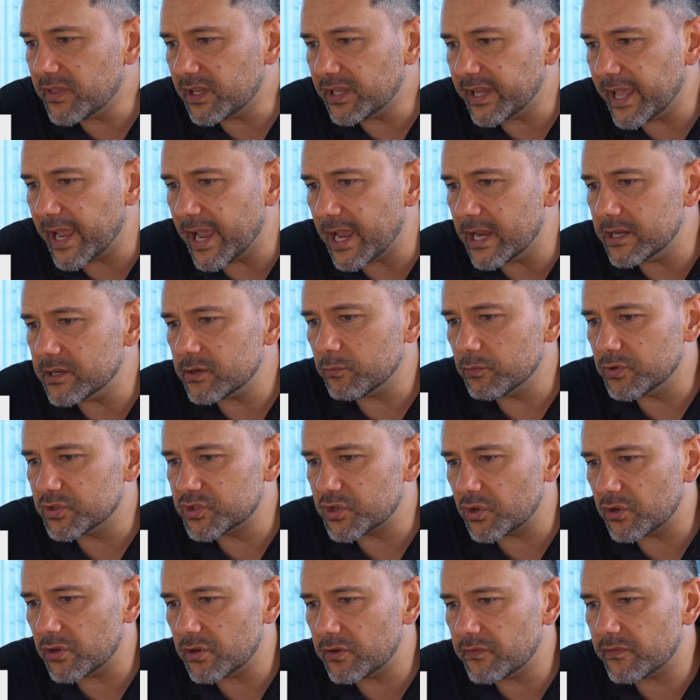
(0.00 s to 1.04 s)
the land
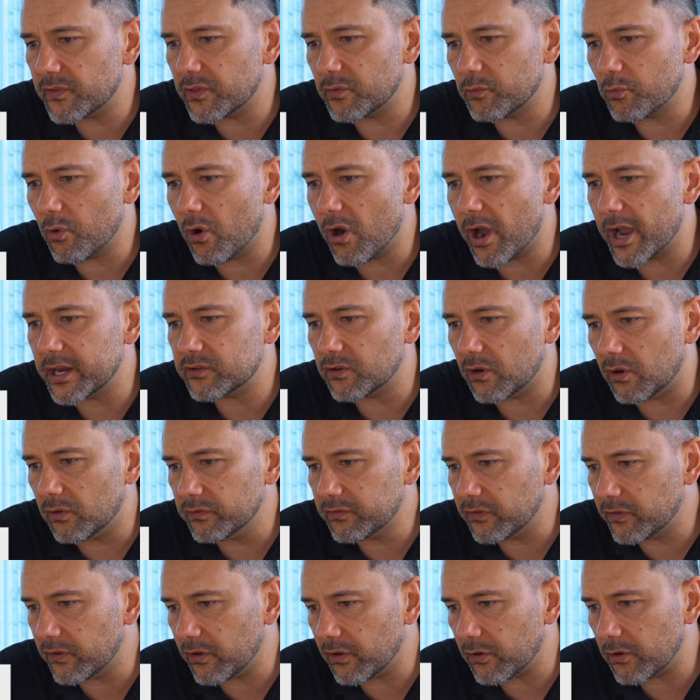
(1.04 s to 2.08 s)
reserve the right to
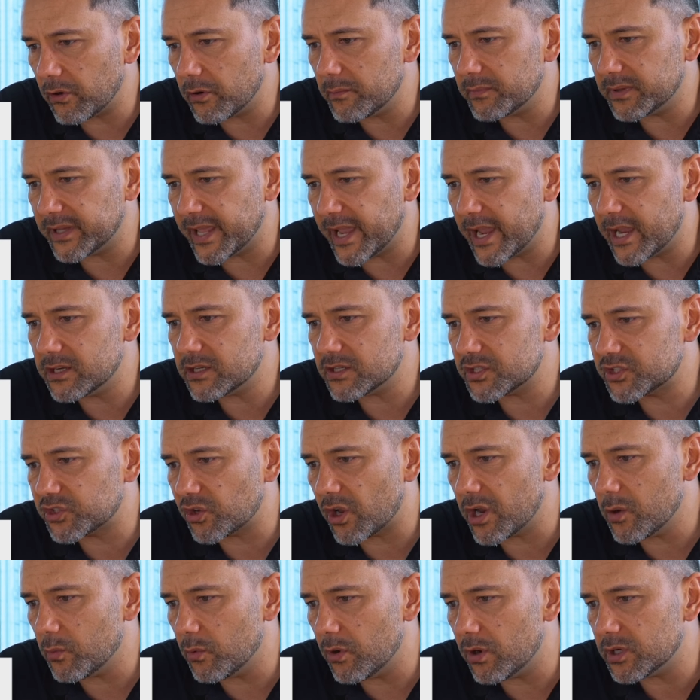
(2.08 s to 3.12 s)
alter the home, land,
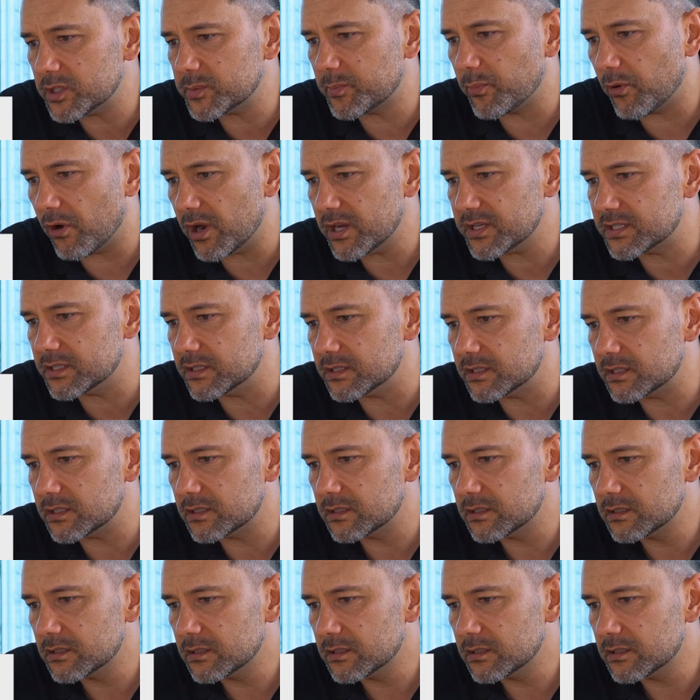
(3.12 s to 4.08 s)
site works prices.